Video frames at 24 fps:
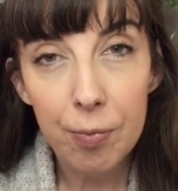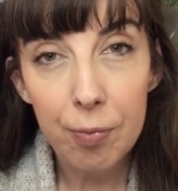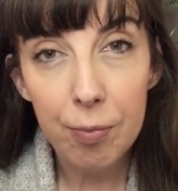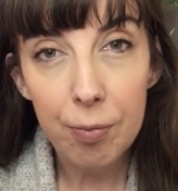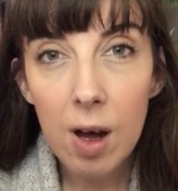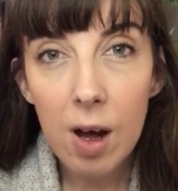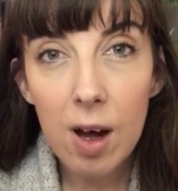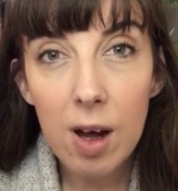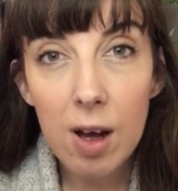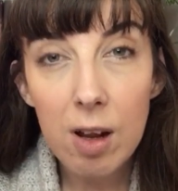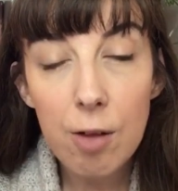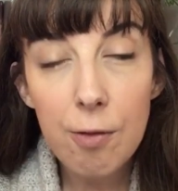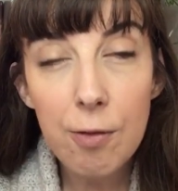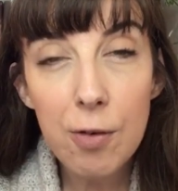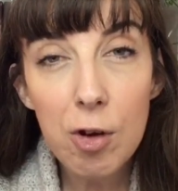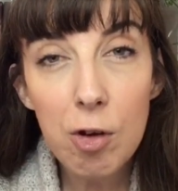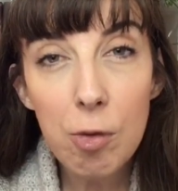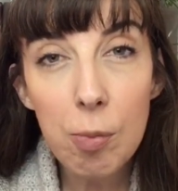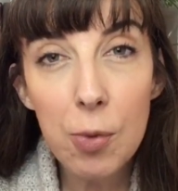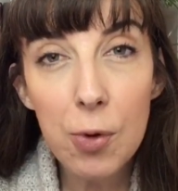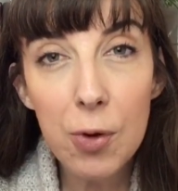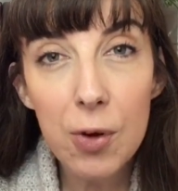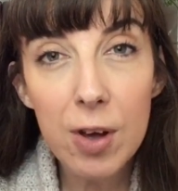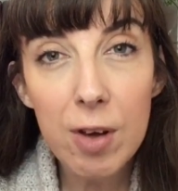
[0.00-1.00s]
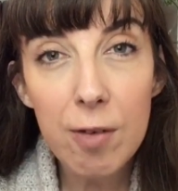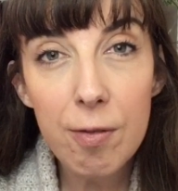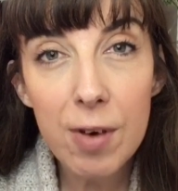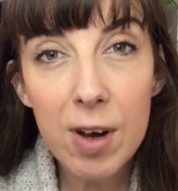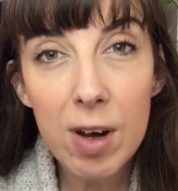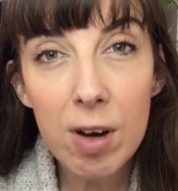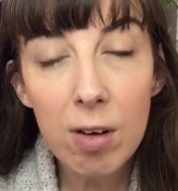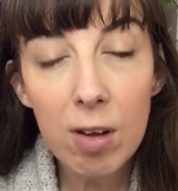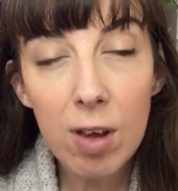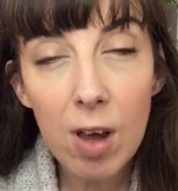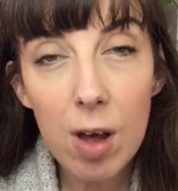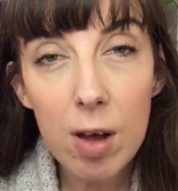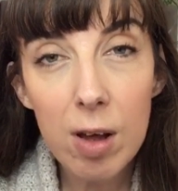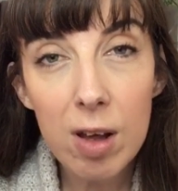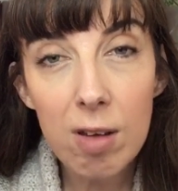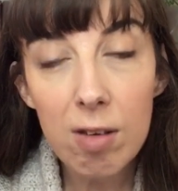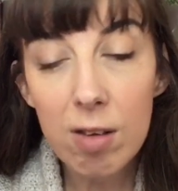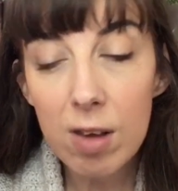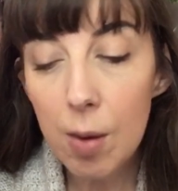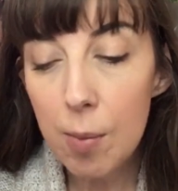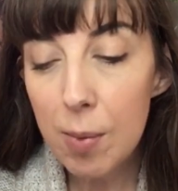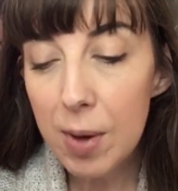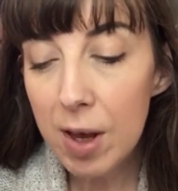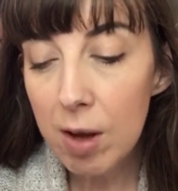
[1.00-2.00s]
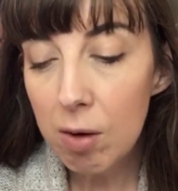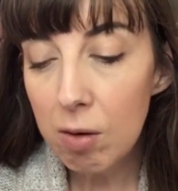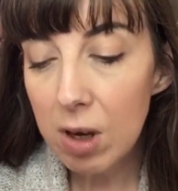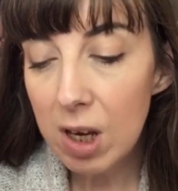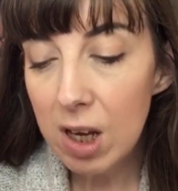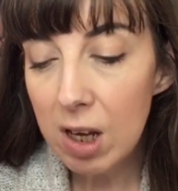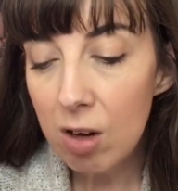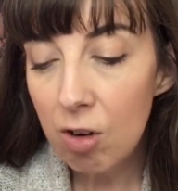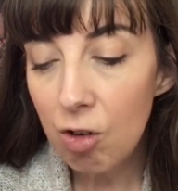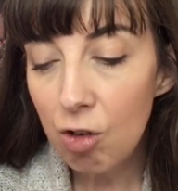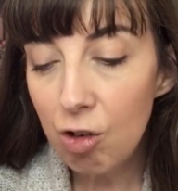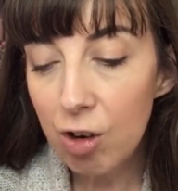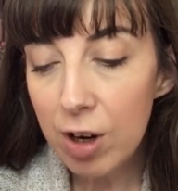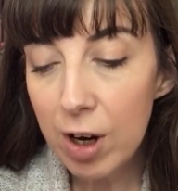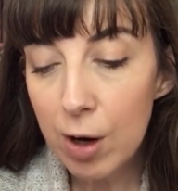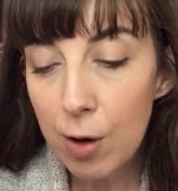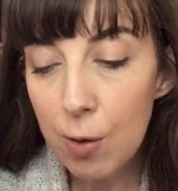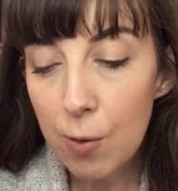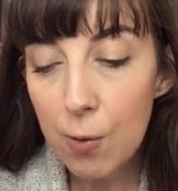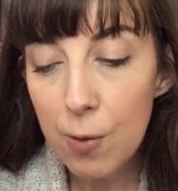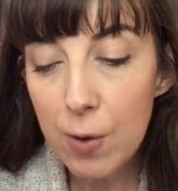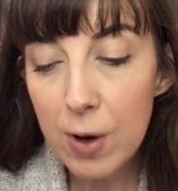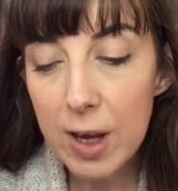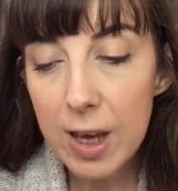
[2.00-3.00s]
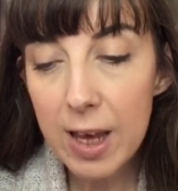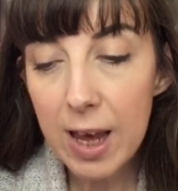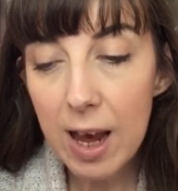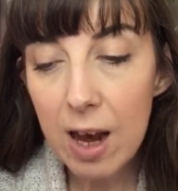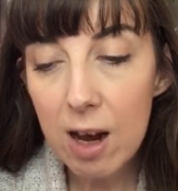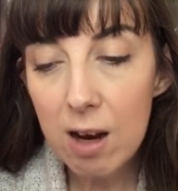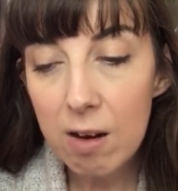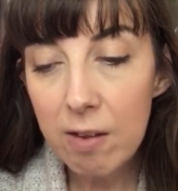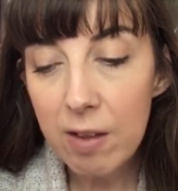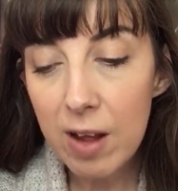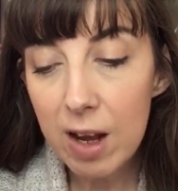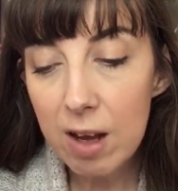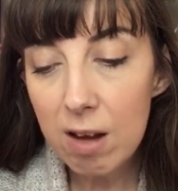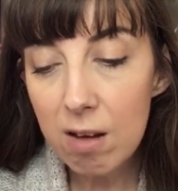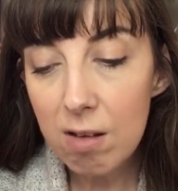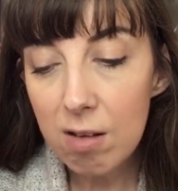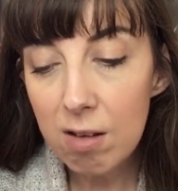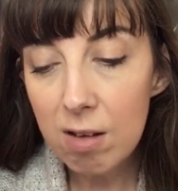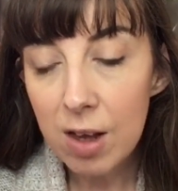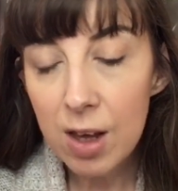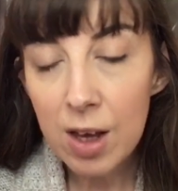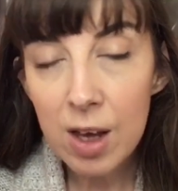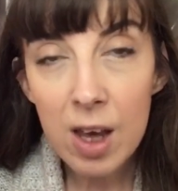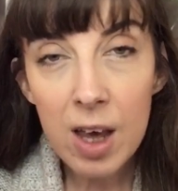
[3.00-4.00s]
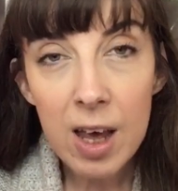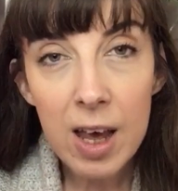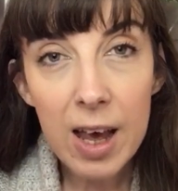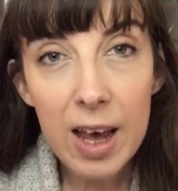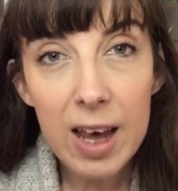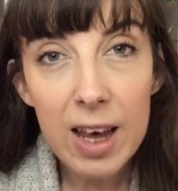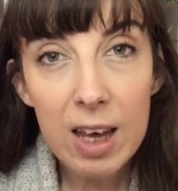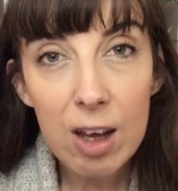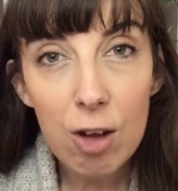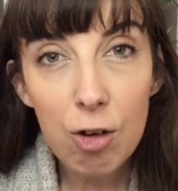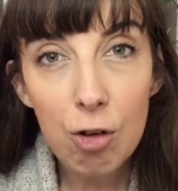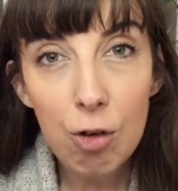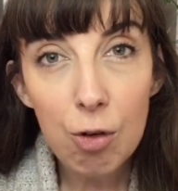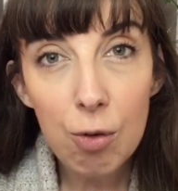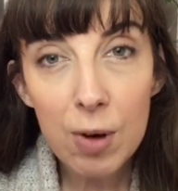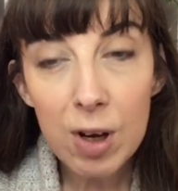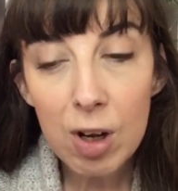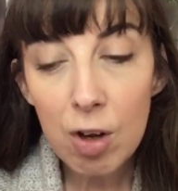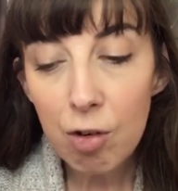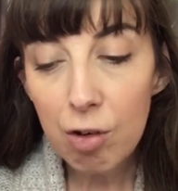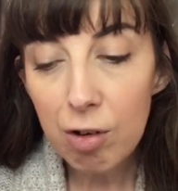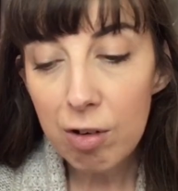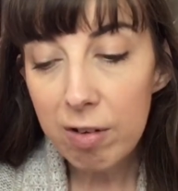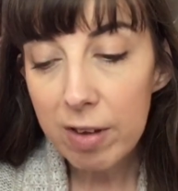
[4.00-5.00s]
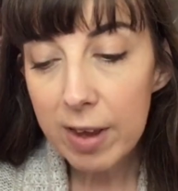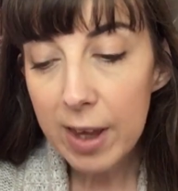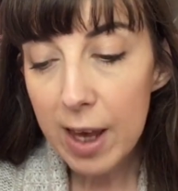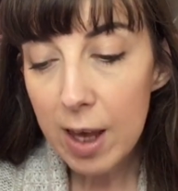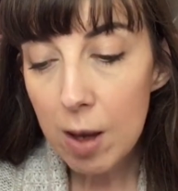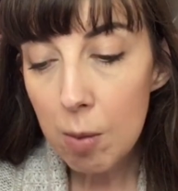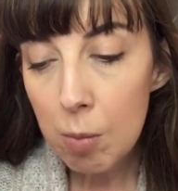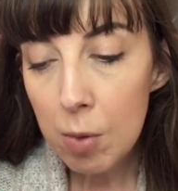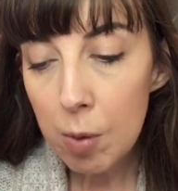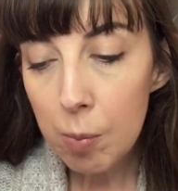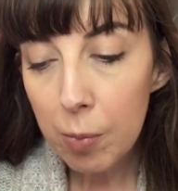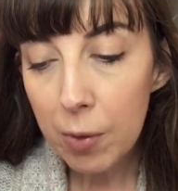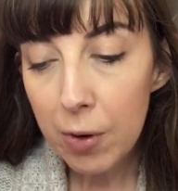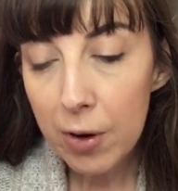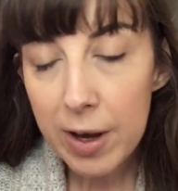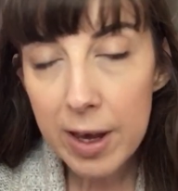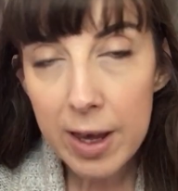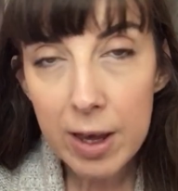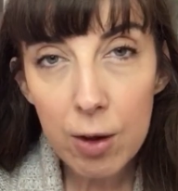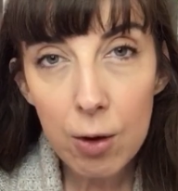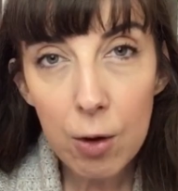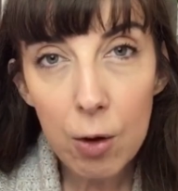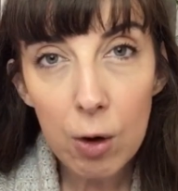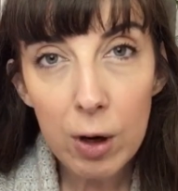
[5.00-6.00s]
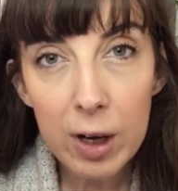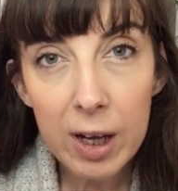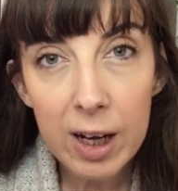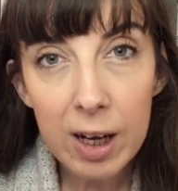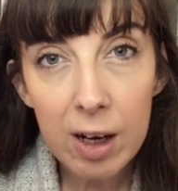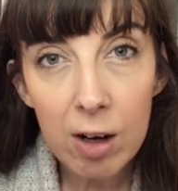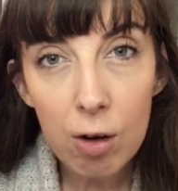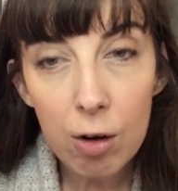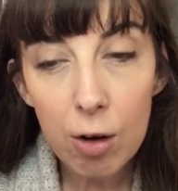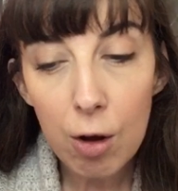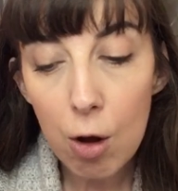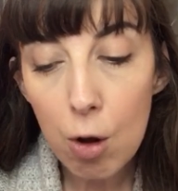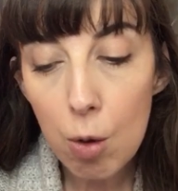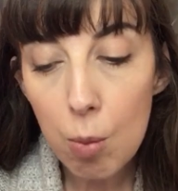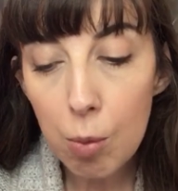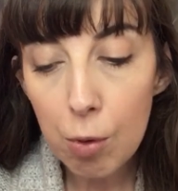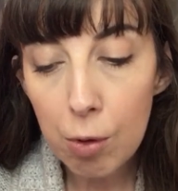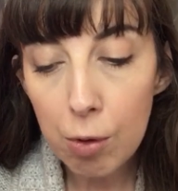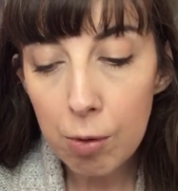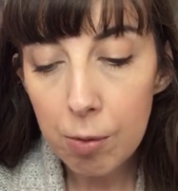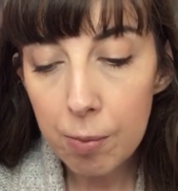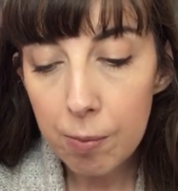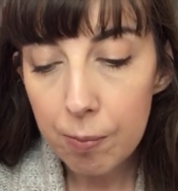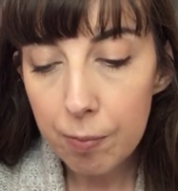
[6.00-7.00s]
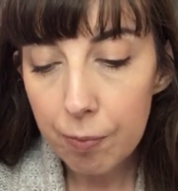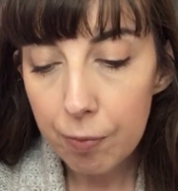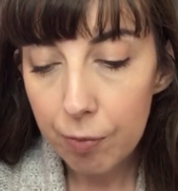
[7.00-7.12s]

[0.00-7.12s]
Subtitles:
The first book I found is coming out in January, and that is A Stranger's Game by Colleen Coble.